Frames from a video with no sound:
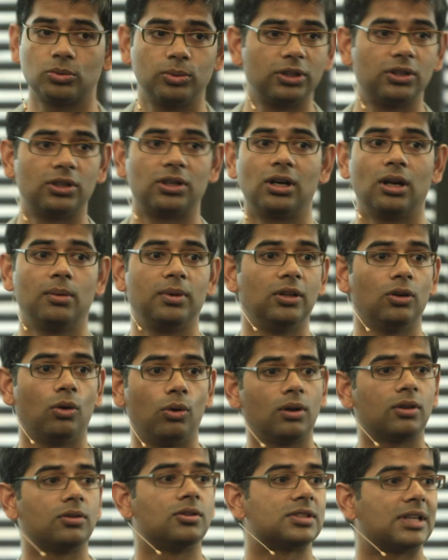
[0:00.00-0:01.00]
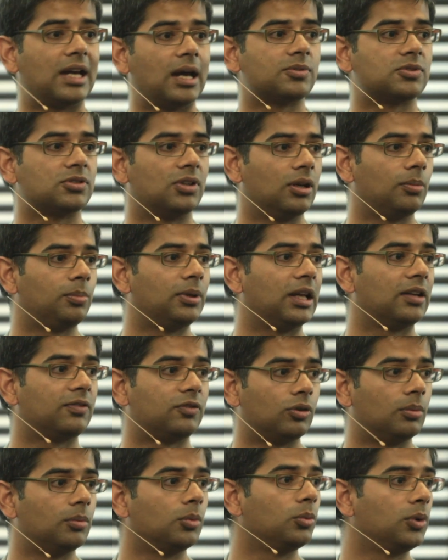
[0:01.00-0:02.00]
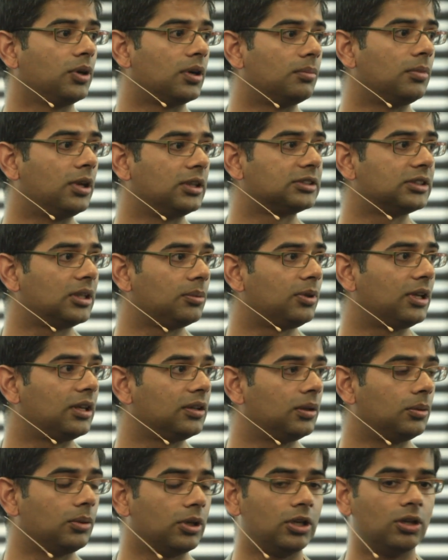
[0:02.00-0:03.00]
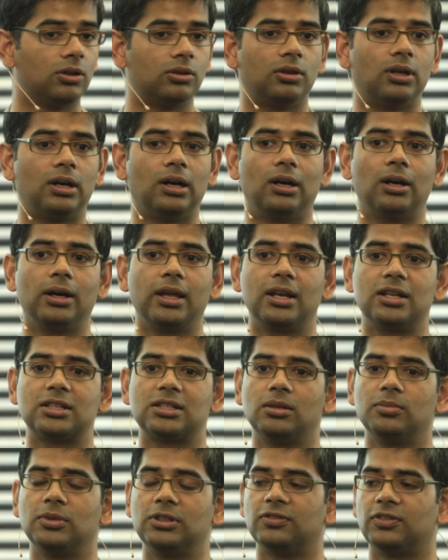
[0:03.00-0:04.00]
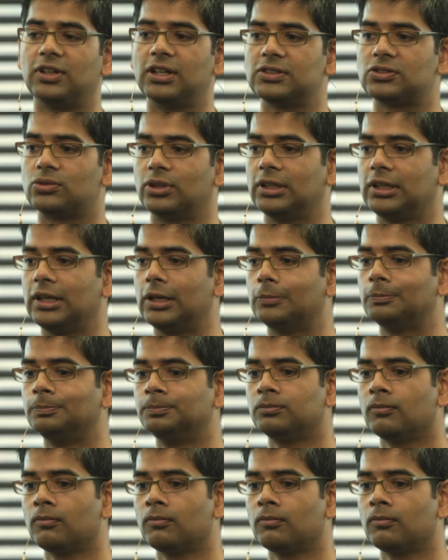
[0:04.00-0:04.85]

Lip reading: Twitter. All of those apps are on our platform. We're a entertainment device right now.